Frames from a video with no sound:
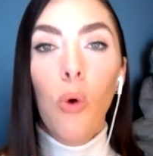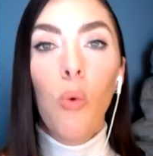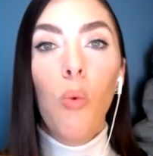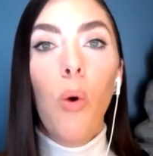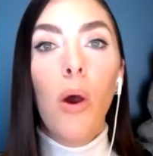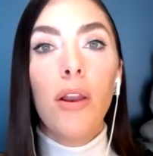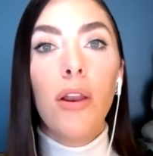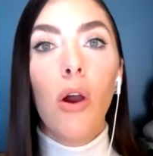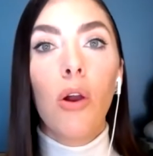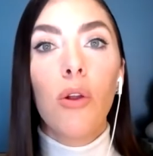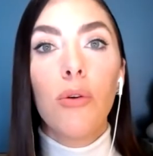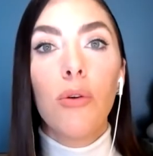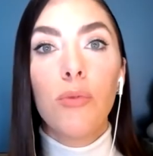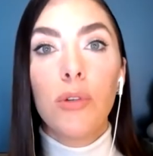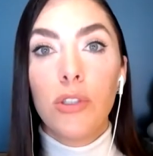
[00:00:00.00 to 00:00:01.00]
What are
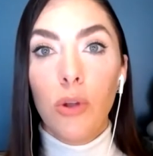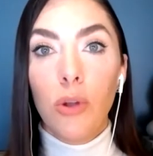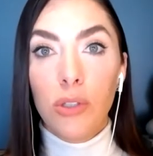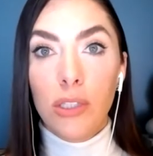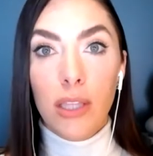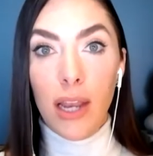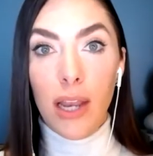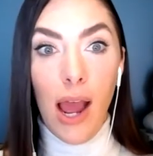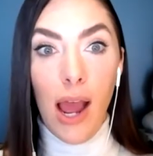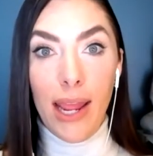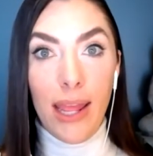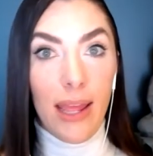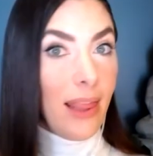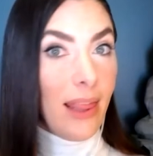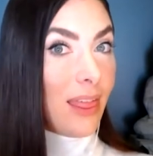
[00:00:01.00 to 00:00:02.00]
the results that I
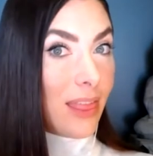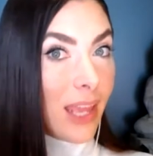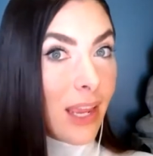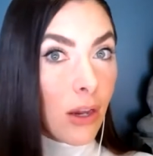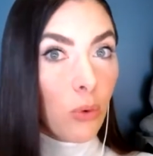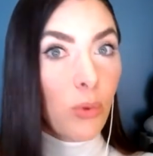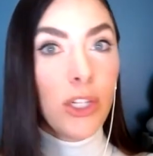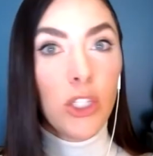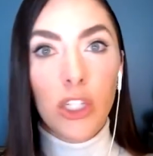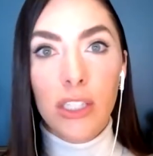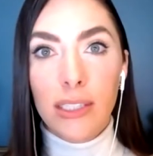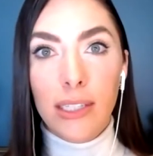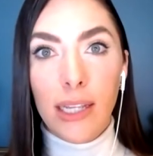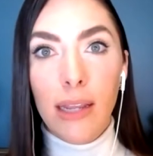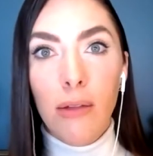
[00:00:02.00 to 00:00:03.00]
think we should
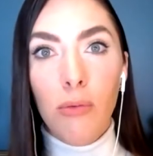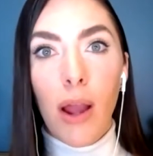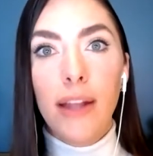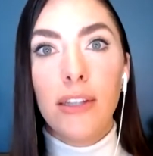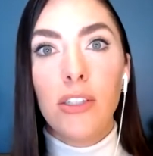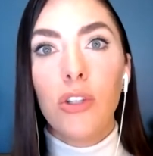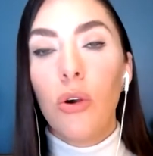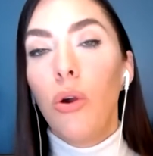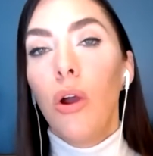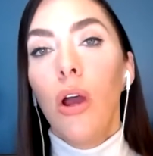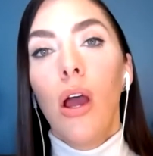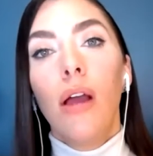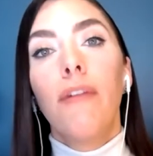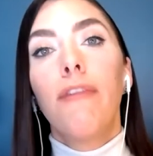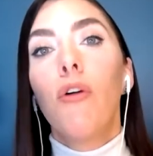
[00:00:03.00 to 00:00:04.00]
see, right? So
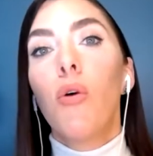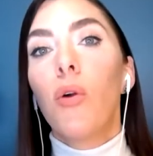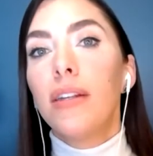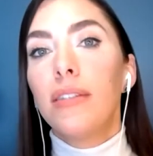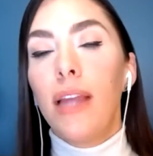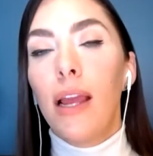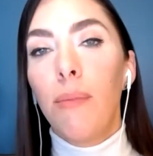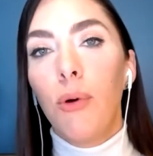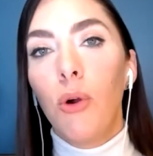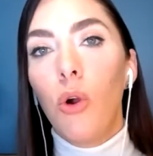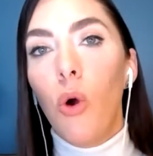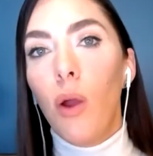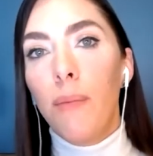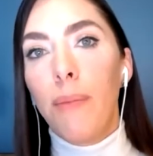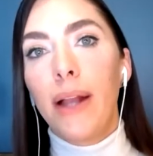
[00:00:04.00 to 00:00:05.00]
for example,
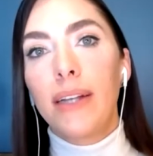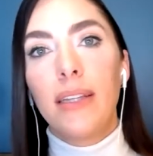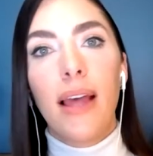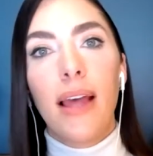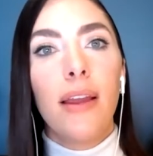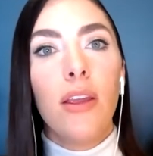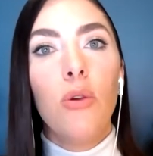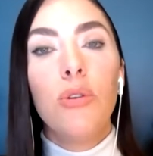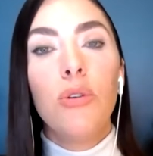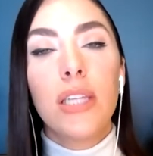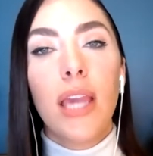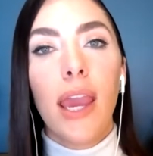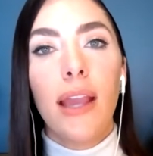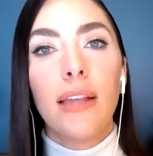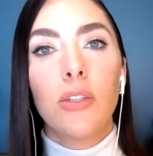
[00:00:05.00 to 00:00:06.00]
going back to that use
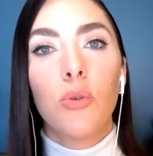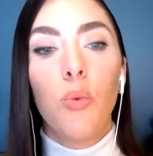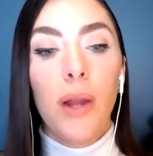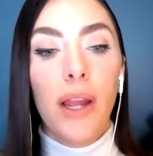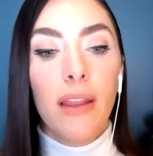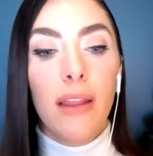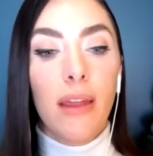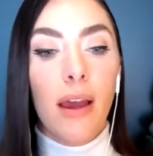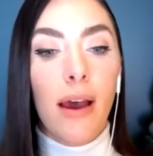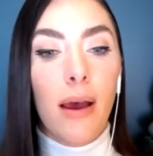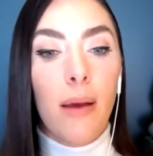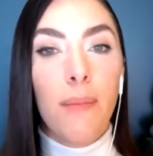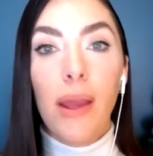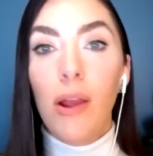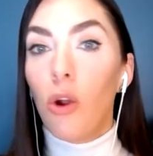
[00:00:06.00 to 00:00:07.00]
case with
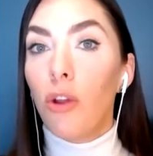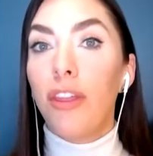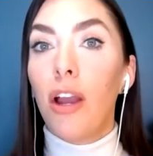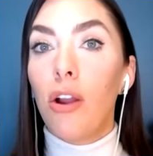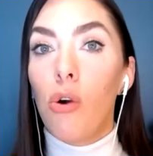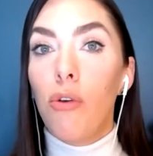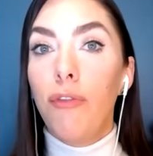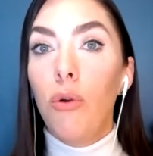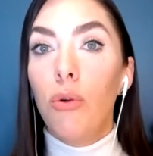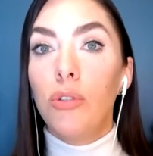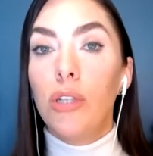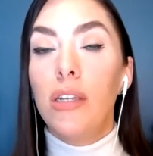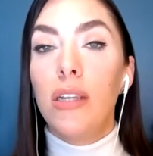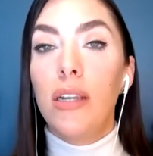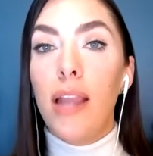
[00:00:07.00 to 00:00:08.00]
um, Earth Echo Foods
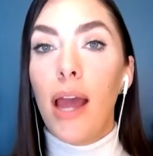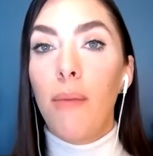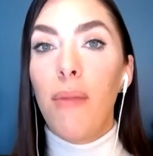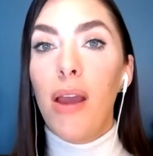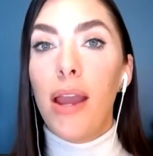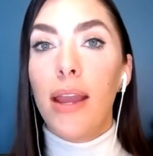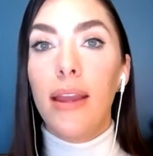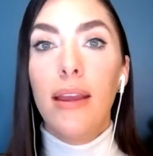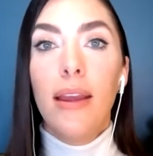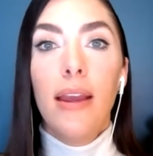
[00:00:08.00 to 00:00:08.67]
and Danette May,